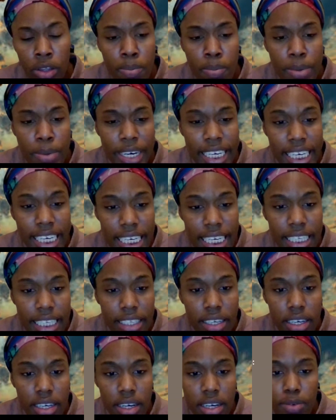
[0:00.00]
Number
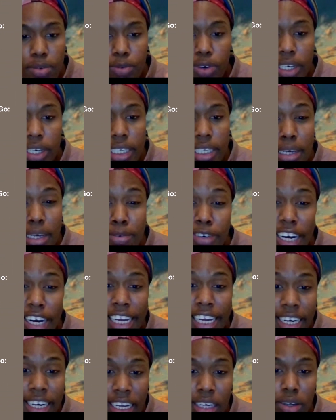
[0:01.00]
eight, forgive
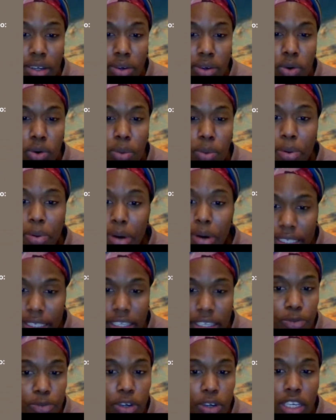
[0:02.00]
and let go.
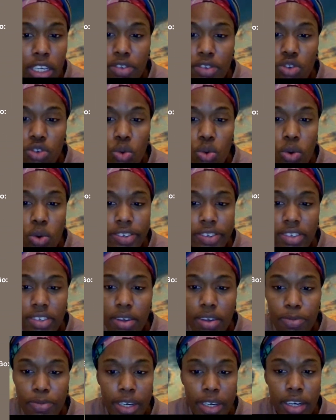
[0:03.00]
Practice forgiveness towards
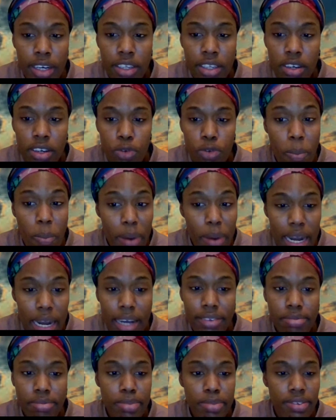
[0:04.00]
yourself and others for
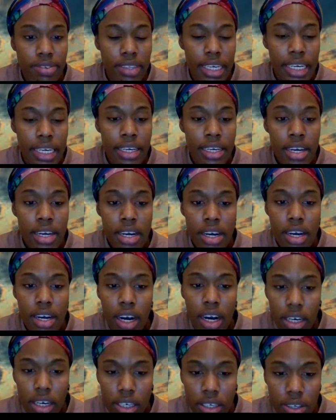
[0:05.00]
past mistake
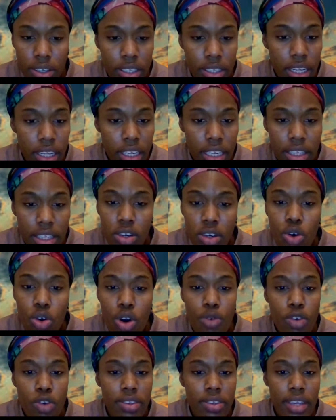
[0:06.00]
or hurt. Letting go
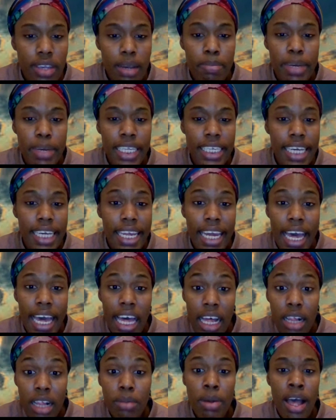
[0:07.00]
of resentment can
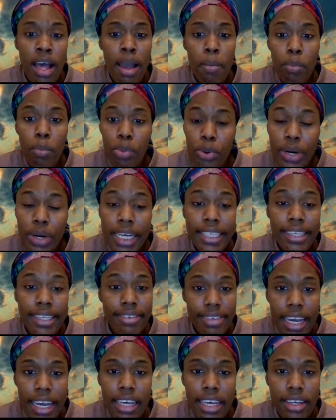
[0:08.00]
help break the
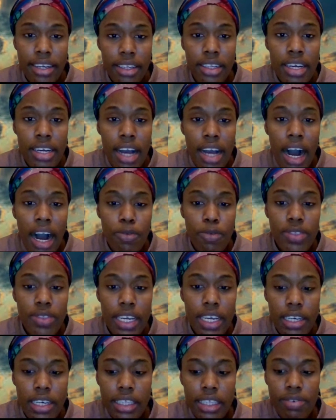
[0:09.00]
cycle of
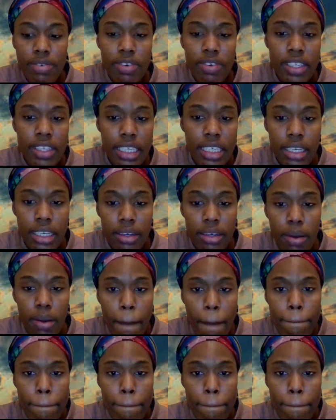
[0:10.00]
negativity.